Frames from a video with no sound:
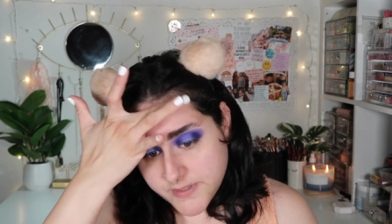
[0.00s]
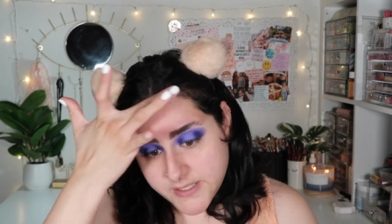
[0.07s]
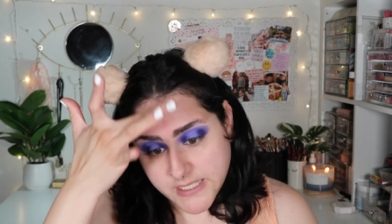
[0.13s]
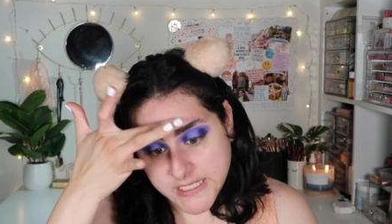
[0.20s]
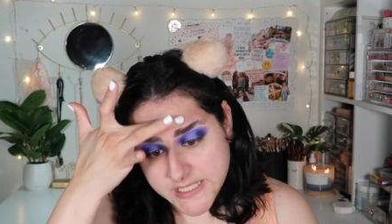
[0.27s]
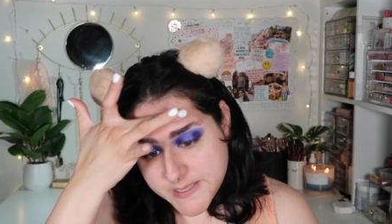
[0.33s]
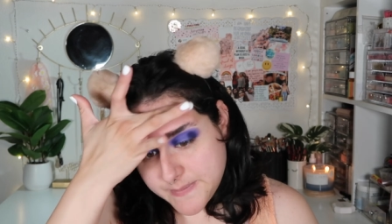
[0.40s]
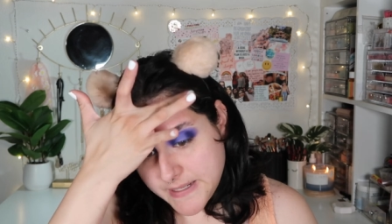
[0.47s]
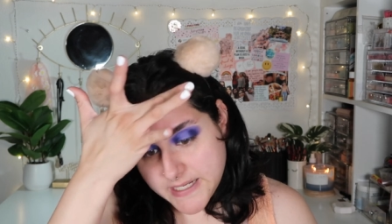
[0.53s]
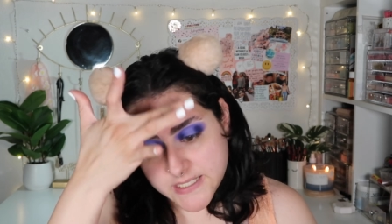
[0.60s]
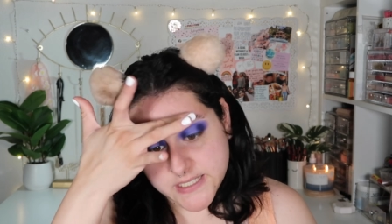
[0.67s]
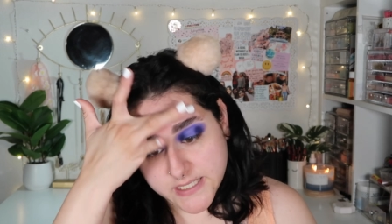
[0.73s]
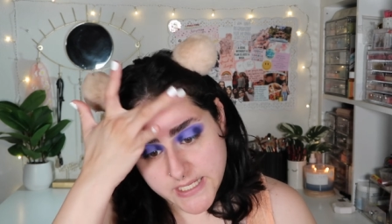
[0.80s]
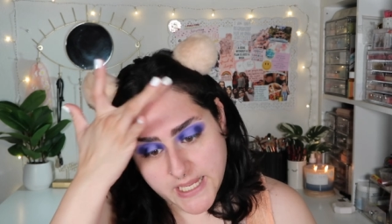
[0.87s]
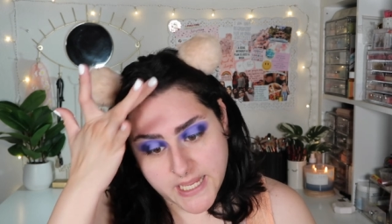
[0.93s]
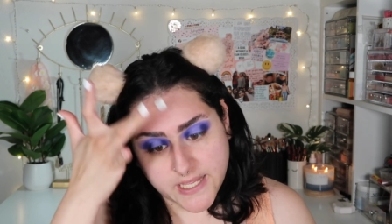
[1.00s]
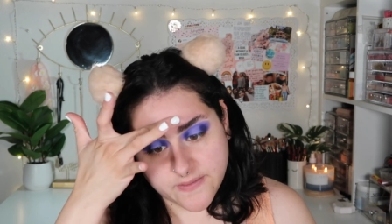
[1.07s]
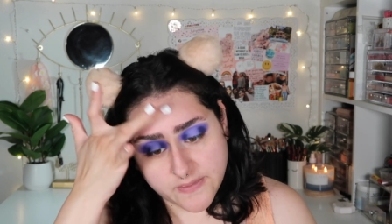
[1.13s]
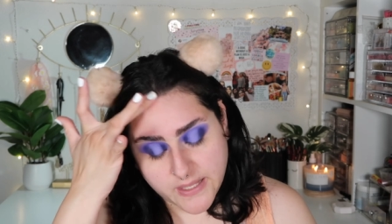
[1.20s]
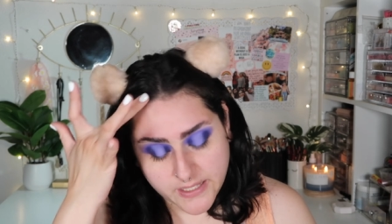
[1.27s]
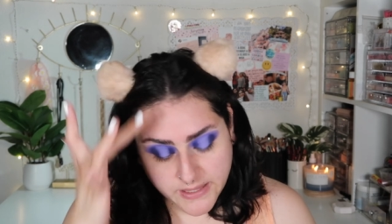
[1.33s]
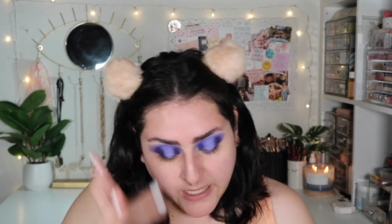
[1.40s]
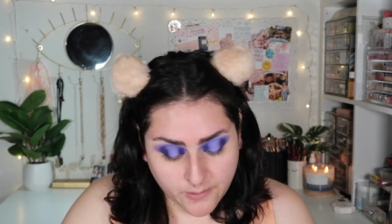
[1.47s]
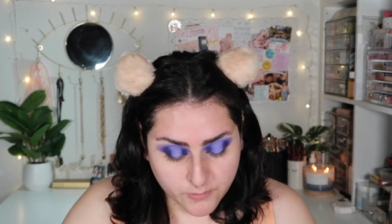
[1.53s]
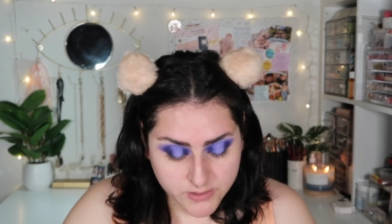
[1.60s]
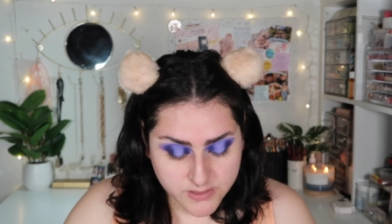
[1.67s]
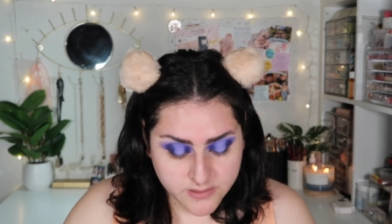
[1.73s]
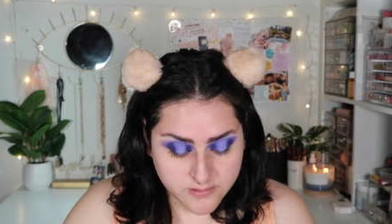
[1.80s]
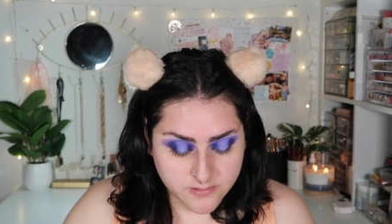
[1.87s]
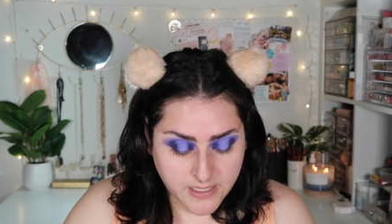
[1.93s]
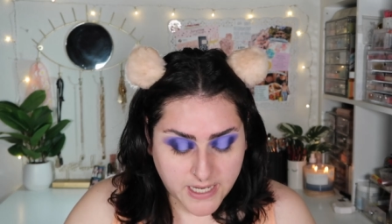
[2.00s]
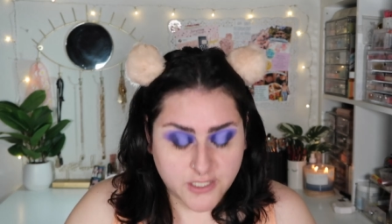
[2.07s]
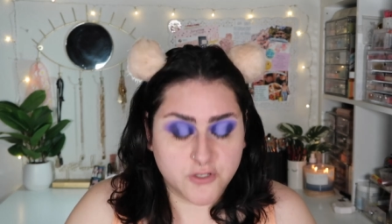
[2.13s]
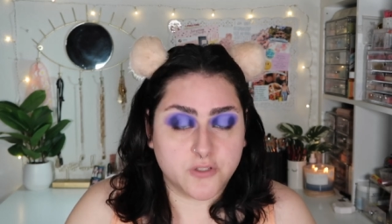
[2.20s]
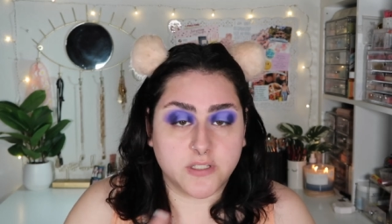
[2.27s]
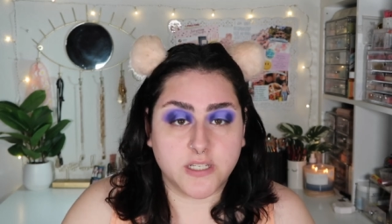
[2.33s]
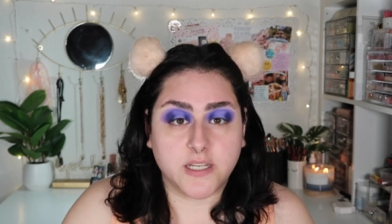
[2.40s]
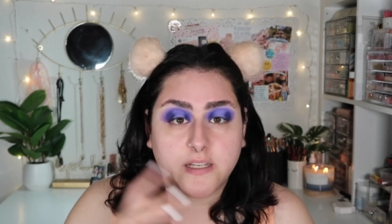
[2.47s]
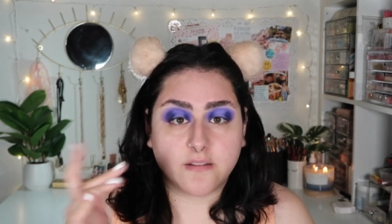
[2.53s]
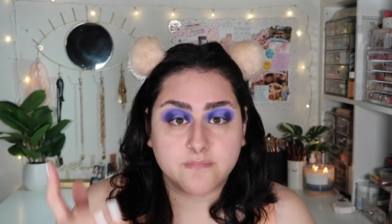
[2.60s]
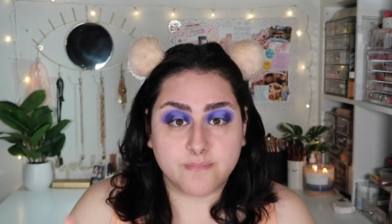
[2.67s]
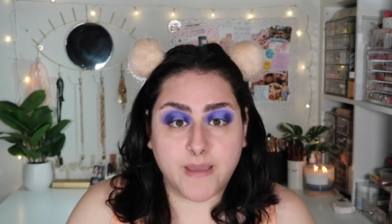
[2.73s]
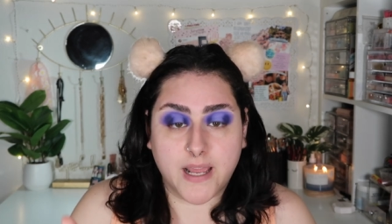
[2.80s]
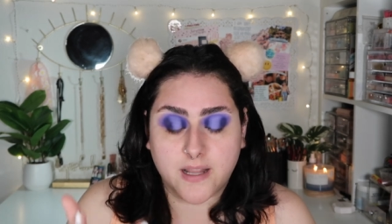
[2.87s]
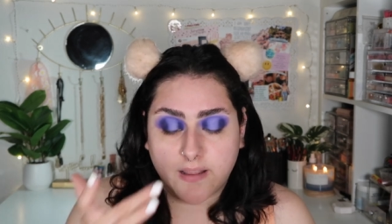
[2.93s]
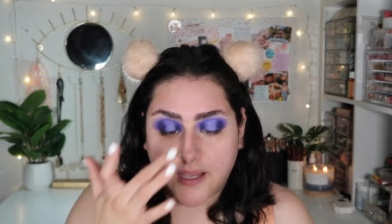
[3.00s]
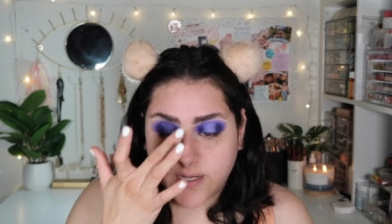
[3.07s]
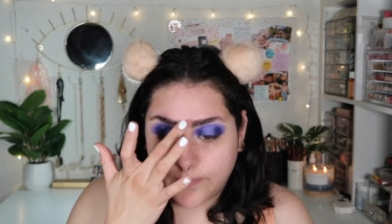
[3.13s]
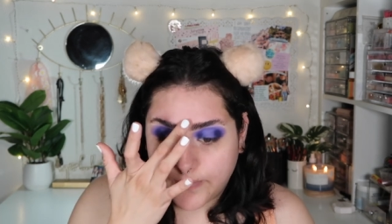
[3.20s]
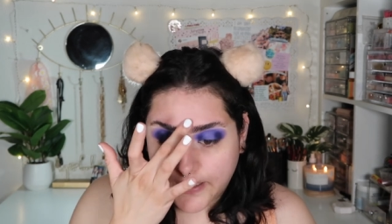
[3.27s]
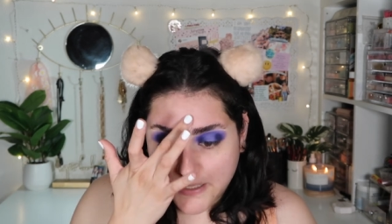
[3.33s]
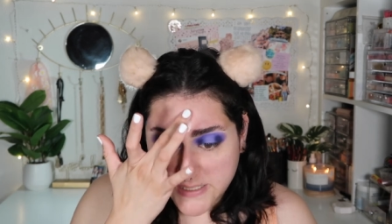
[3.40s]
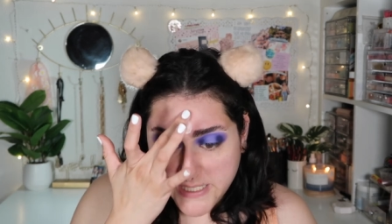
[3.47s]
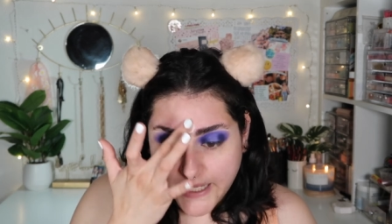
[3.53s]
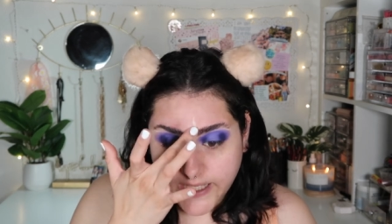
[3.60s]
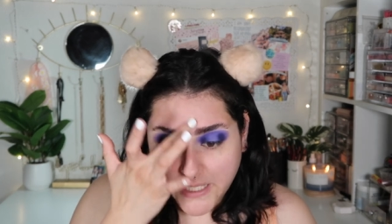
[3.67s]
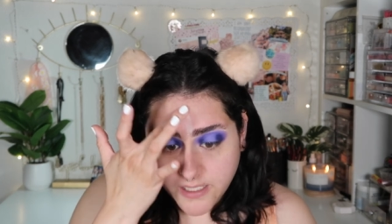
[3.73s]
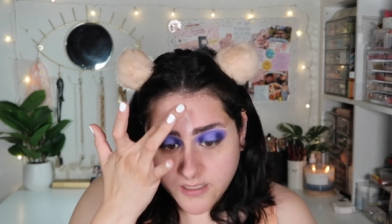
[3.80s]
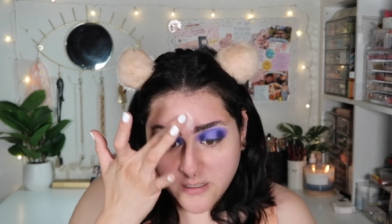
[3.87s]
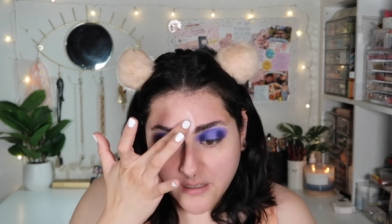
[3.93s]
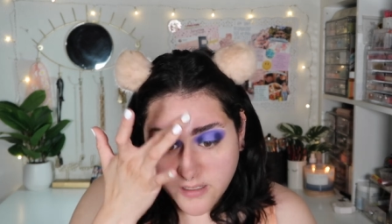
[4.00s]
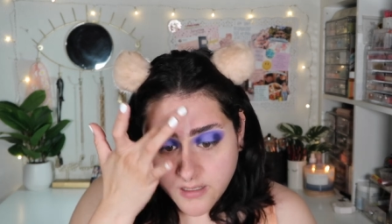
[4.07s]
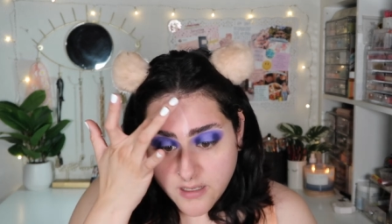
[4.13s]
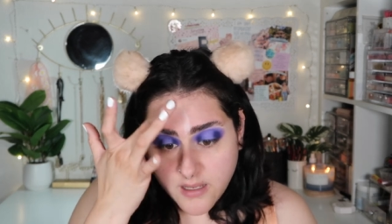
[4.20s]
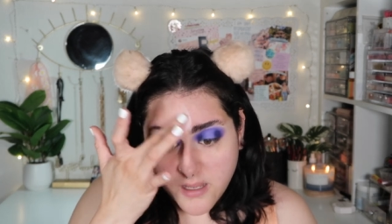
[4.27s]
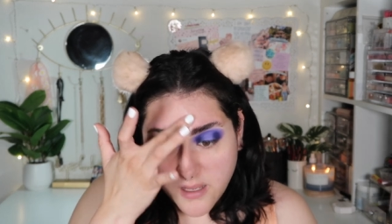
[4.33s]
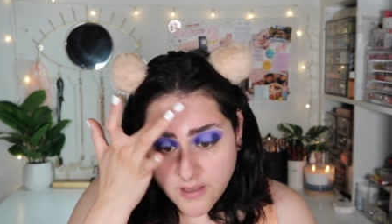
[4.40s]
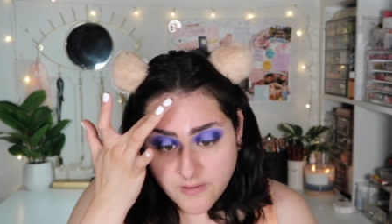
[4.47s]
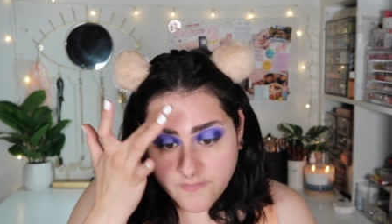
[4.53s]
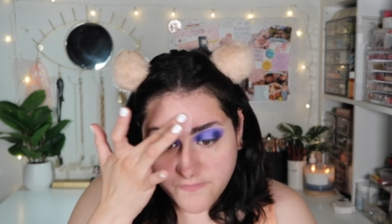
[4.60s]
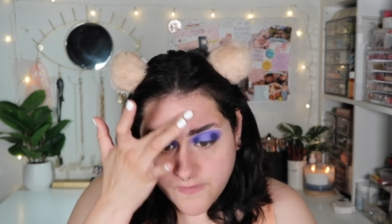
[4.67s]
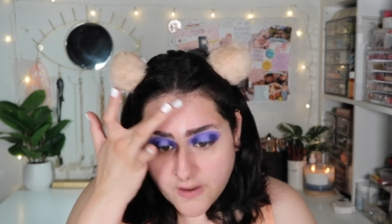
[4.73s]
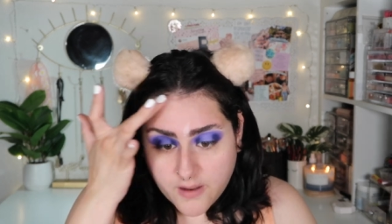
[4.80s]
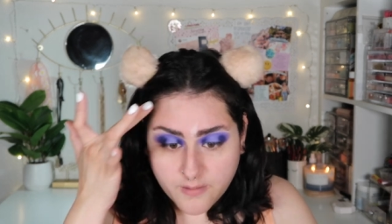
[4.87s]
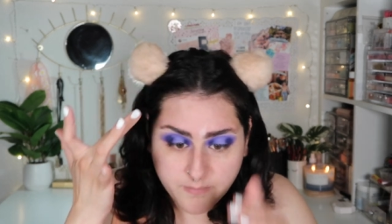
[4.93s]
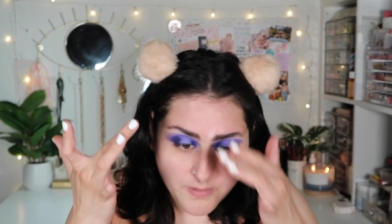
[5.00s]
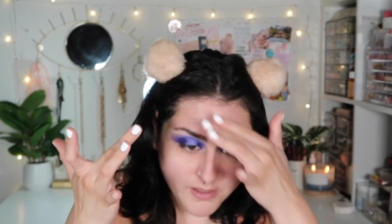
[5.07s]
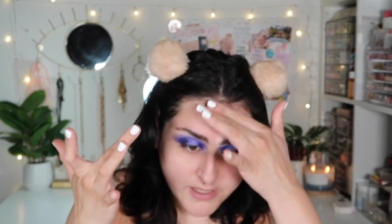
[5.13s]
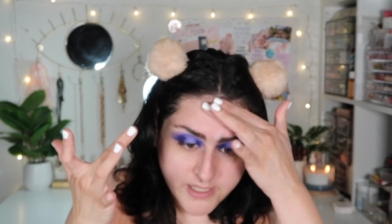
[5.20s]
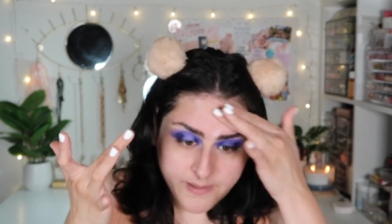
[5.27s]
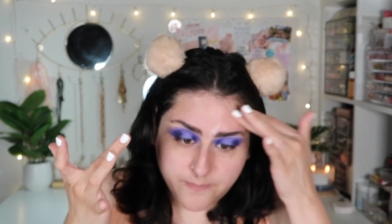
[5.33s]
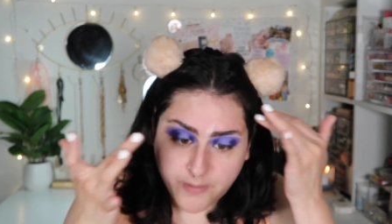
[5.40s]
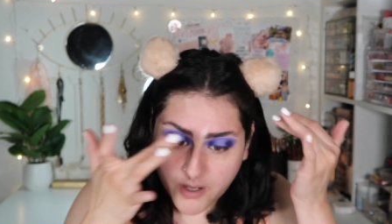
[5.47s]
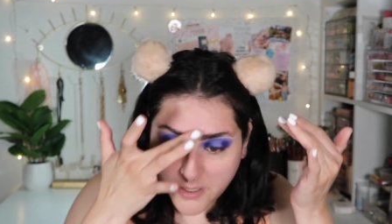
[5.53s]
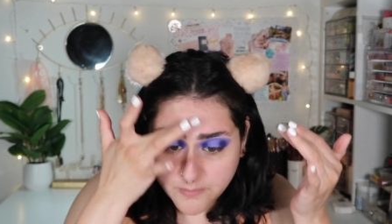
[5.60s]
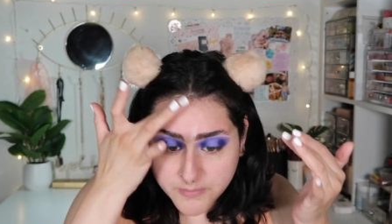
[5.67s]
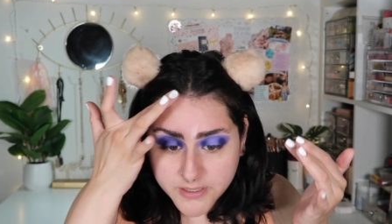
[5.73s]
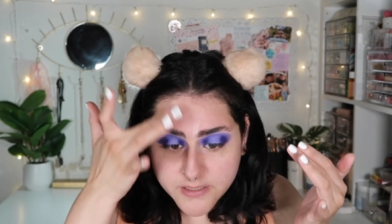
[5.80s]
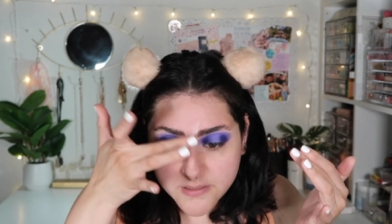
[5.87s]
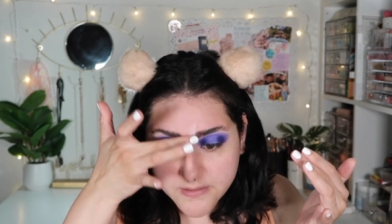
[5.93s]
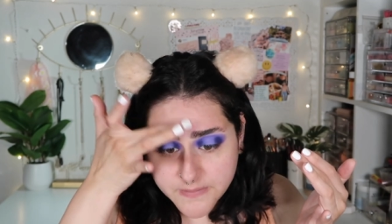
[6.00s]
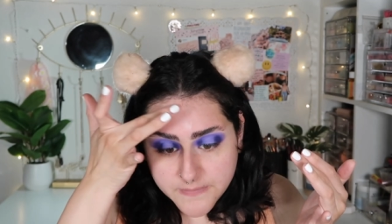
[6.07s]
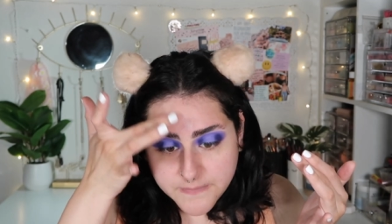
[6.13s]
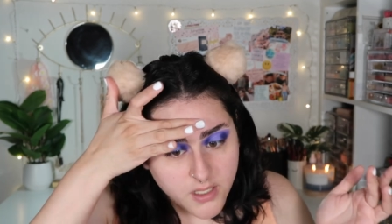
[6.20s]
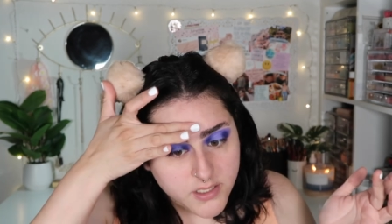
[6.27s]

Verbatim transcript: suspects and that that was actually Madeleine being taken from the apartment.